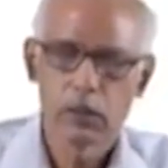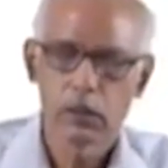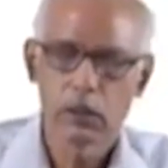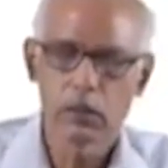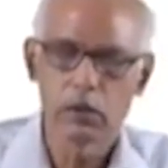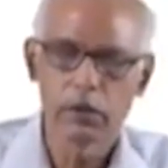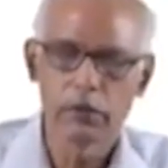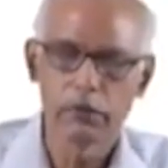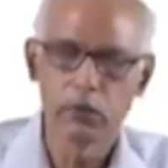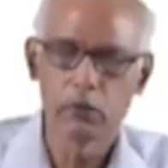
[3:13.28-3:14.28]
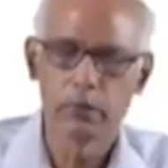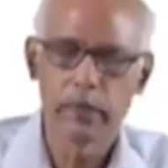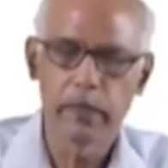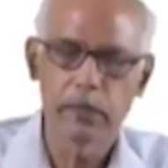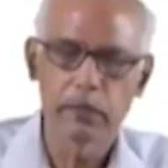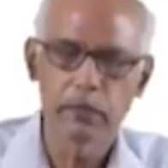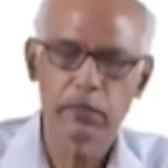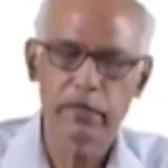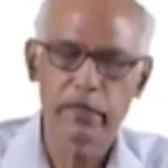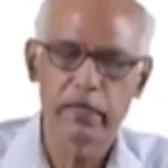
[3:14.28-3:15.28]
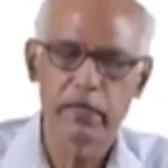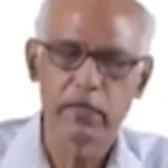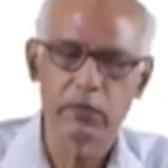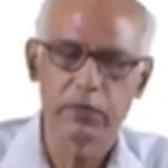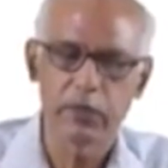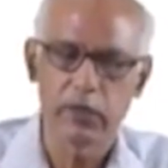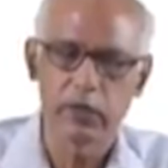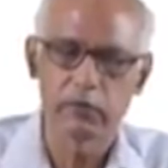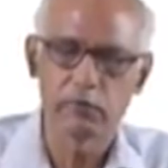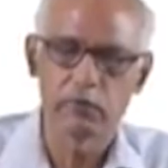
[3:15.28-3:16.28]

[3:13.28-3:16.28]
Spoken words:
Now if you bring this second sphere,